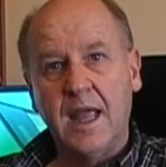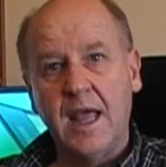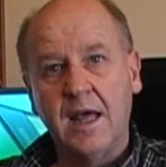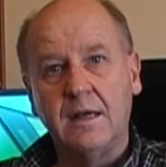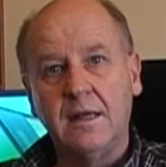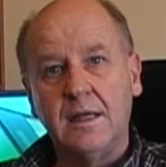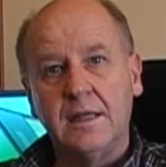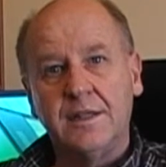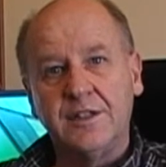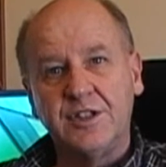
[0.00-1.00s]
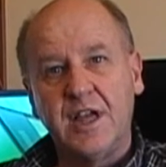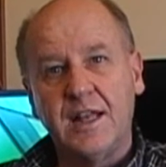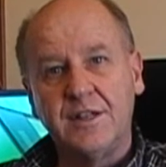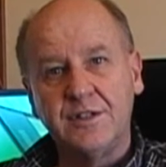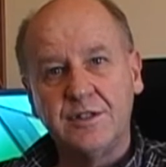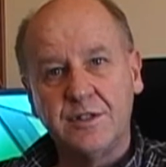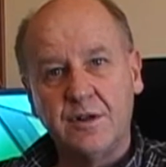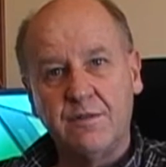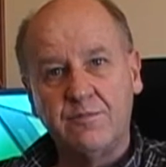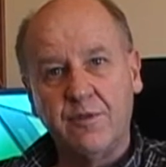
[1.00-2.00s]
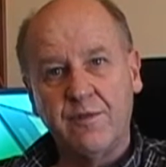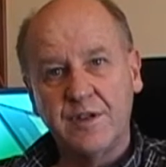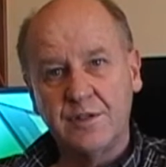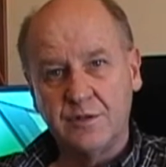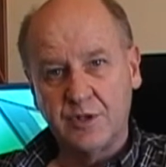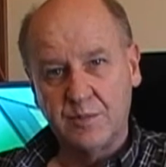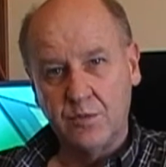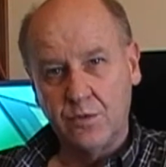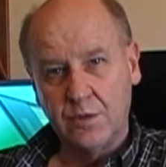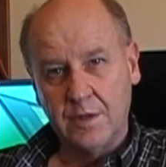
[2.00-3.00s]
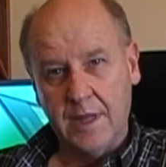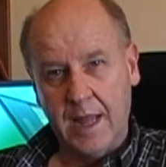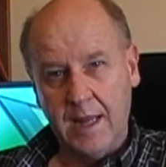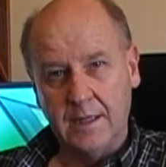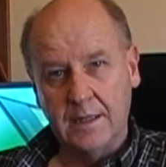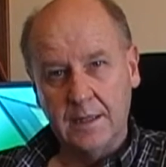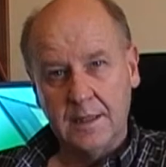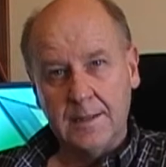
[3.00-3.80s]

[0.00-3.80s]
how the challenges of professional sport and